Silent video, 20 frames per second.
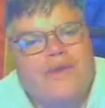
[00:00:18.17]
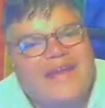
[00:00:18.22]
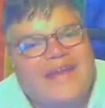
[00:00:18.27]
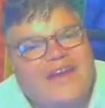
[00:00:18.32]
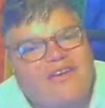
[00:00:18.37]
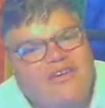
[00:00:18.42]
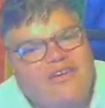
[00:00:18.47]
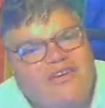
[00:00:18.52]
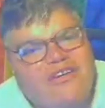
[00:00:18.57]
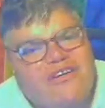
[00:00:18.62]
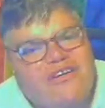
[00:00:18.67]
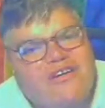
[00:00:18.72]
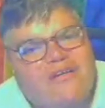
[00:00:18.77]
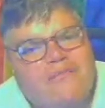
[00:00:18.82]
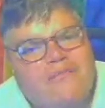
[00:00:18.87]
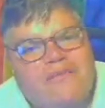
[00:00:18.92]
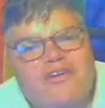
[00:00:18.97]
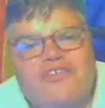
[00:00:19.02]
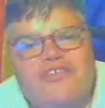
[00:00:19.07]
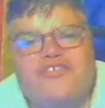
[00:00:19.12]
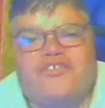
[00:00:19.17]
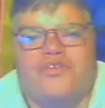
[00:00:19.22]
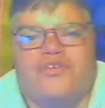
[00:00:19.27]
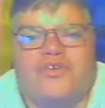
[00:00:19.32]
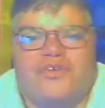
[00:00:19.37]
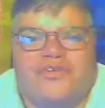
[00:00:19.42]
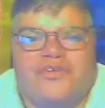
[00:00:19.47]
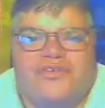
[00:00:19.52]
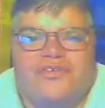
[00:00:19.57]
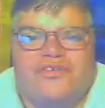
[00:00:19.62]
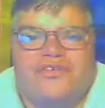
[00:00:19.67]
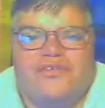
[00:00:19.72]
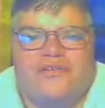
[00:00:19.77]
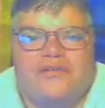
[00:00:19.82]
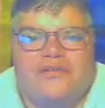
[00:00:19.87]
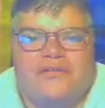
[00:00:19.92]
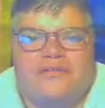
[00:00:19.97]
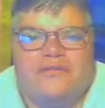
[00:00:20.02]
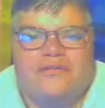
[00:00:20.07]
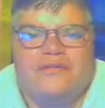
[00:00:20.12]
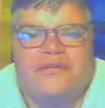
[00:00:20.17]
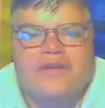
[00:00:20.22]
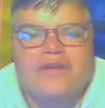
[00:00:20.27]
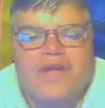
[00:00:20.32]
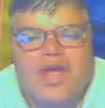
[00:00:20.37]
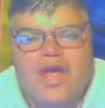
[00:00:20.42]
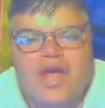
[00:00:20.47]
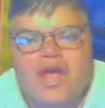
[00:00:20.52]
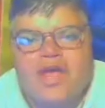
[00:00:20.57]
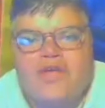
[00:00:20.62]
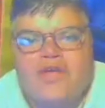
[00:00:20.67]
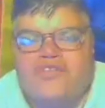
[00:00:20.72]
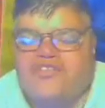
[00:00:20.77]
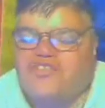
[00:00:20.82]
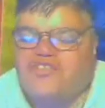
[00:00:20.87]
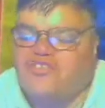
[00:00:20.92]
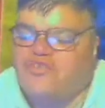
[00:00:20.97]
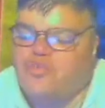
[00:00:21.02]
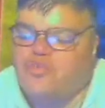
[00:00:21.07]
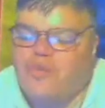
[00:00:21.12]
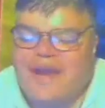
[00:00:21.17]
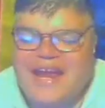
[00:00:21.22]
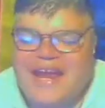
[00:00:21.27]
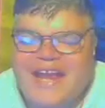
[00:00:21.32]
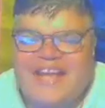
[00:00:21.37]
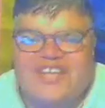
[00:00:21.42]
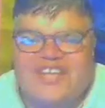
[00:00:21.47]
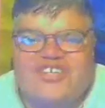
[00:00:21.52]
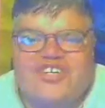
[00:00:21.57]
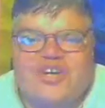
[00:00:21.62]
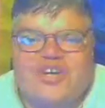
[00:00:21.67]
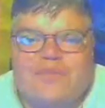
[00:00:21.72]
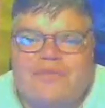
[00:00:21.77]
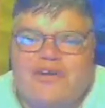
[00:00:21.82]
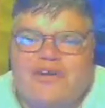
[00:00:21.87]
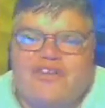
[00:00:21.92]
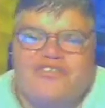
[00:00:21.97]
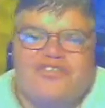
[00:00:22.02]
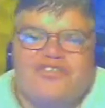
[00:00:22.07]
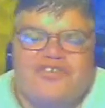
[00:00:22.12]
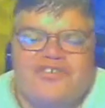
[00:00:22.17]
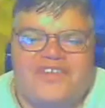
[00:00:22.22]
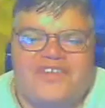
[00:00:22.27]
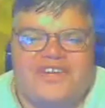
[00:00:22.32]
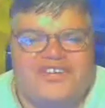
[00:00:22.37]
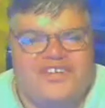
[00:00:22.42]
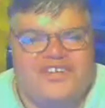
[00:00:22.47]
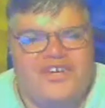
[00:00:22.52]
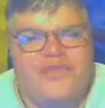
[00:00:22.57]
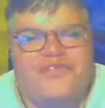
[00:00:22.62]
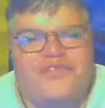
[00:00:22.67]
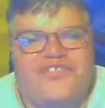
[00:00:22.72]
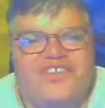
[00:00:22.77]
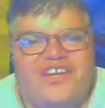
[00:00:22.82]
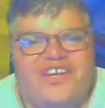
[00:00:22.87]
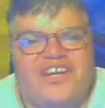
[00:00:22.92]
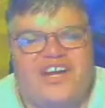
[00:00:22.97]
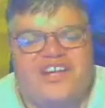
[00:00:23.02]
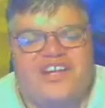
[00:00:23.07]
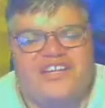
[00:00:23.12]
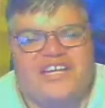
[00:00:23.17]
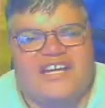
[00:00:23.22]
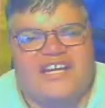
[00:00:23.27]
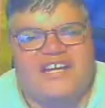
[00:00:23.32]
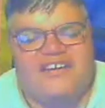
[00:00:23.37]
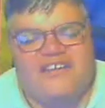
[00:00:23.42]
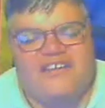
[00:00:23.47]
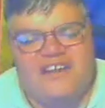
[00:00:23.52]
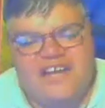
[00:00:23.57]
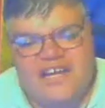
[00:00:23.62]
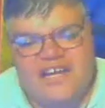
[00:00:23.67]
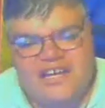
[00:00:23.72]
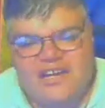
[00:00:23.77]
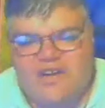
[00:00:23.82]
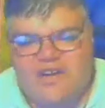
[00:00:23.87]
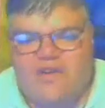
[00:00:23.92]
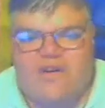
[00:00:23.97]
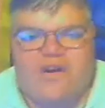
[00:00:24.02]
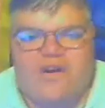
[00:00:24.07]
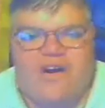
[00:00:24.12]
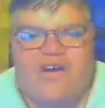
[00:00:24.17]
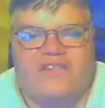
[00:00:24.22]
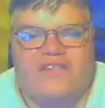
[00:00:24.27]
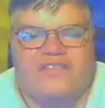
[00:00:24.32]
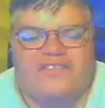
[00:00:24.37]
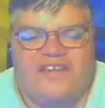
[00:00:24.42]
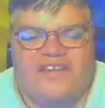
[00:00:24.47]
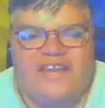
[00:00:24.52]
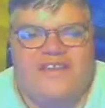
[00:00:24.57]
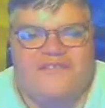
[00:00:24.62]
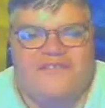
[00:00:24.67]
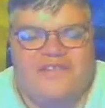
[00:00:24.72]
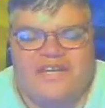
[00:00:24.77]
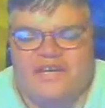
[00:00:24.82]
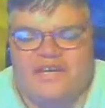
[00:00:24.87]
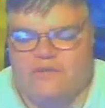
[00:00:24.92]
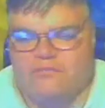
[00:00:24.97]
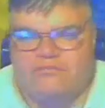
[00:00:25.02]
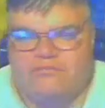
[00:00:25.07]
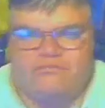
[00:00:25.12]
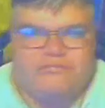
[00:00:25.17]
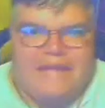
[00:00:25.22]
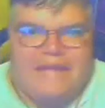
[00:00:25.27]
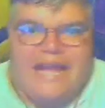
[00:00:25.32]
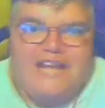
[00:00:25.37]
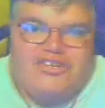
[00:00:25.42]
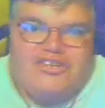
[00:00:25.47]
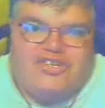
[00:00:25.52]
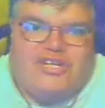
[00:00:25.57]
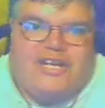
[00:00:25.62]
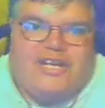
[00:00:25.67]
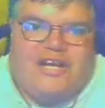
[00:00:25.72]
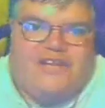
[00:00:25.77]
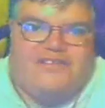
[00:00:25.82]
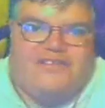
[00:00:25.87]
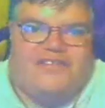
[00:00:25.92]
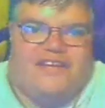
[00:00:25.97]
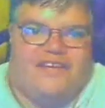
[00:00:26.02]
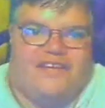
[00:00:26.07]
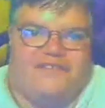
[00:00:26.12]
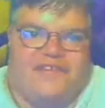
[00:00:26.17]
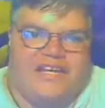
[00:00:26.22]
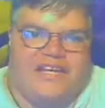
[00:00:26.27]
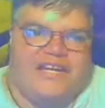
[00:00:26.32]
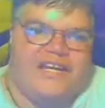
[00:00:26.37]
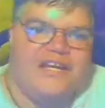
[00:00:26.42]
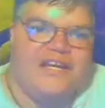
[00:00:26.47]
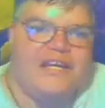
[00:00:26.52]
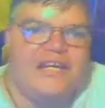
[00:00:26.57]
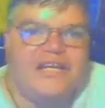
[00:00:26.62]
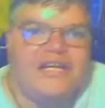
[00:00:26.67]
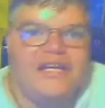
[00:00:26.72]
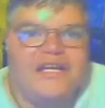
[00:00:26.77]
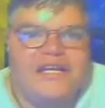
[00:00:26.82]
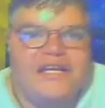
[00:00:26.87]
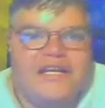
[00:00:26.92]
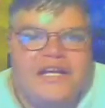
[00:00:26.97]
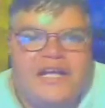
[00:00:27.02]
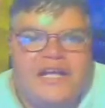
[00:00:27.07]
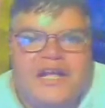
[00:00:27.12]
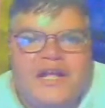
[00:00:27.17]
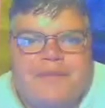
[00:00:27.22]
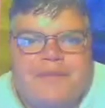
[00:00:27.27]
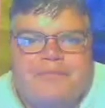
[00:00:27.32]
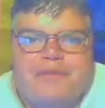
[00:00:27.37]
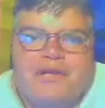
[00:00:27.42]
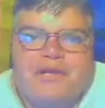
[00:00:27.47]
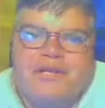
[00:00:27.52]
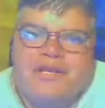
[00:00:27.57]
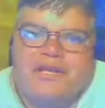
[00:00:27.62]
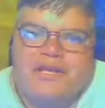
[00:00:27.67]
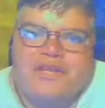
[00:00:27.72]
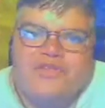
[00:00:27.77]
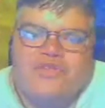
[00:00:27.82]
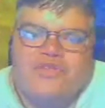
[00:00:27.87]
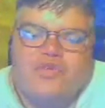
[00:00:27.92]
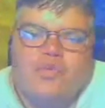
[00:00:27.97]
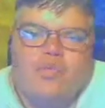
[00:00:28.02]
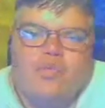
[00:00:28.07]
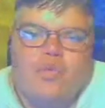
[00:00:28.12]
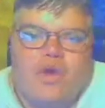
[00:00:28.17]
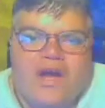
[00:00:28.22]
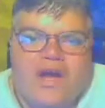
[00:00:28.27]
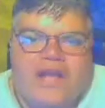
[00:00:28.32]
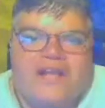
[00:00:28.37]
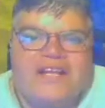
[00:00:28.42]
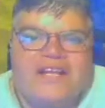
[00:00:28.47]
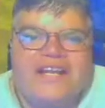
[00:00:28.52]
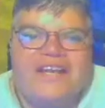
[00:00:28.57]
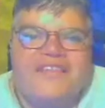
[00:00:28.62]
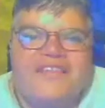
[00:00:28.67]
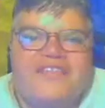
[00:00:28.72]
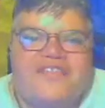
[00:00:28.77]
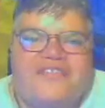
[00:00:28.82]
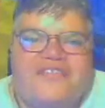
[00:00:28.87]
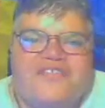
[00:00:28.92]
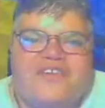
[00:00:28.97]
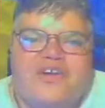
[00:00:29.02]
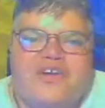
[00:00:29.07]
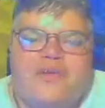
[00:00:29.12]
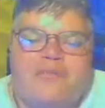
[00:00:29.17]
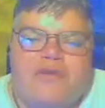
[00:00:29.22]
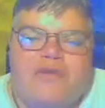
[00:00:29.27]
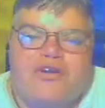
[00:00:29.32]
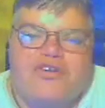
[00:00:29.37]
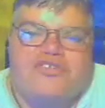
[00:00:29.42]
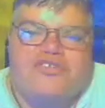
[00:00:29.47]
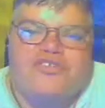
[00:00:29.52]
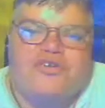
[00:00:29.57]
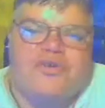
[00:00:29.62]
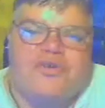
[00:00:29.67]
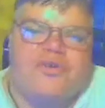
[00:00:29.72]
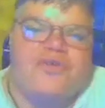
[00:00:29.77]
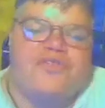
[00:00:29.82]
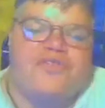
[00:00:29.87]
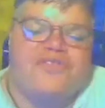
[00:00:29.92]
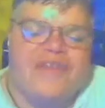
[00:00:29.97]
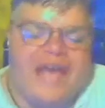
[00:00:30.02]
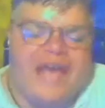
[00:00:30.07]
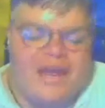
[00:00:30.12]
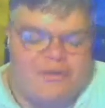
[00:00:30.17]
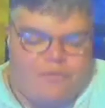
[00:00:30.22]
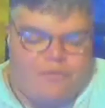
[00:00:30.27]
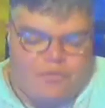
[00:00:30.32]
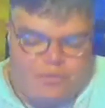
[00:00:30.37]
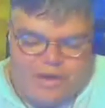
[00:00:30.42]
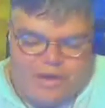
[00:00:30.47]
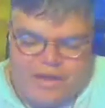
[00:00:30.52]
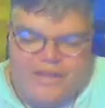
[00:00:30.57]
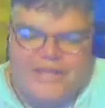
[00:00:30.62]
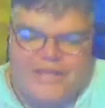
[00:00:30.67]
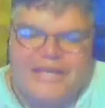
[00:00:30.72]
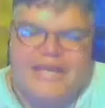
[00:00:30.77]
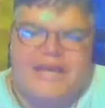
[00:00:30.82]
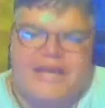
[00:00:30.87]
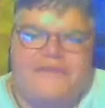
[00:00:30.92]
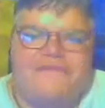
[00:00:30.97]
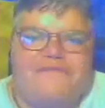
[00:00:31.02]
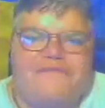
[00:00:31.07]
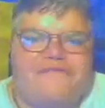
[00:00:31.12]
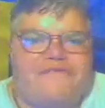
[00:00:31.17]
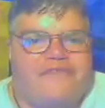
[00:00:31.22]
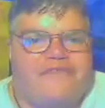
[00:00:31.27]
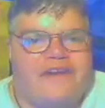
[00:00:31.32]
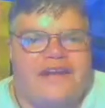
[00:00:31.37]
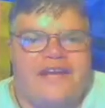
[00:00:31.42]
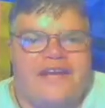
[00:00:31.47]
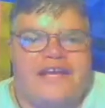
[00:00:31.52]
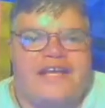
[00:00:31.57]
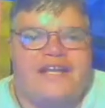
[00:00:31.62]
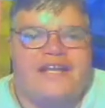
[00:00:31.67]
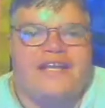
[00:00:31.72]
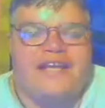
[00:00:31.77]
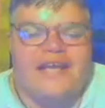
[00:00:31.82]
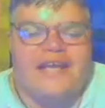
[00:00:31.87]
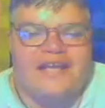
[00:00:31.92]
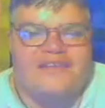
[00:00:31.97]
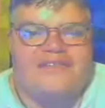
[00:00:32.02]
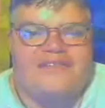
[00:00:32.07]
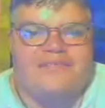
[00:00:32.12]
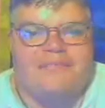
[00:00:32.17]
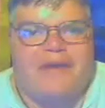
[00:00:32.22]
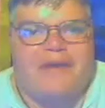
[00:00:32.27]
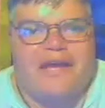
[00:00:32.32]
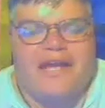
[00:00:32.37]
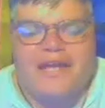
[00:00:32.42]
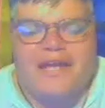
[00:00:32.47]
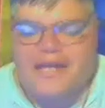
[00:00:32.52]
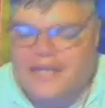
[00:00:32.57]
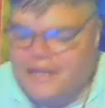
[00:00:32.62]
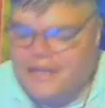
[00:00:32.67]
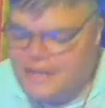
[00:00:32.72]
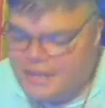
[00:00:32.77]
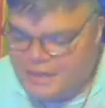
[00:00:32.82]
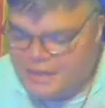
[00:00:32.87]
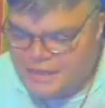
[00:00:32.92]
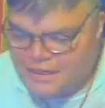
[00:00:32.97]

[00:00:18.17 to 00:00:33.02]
weird commercials. Strange commercials that you've seen on the internet or on TV, you know, naturally on TV. But the one commercial that really friggin' gets my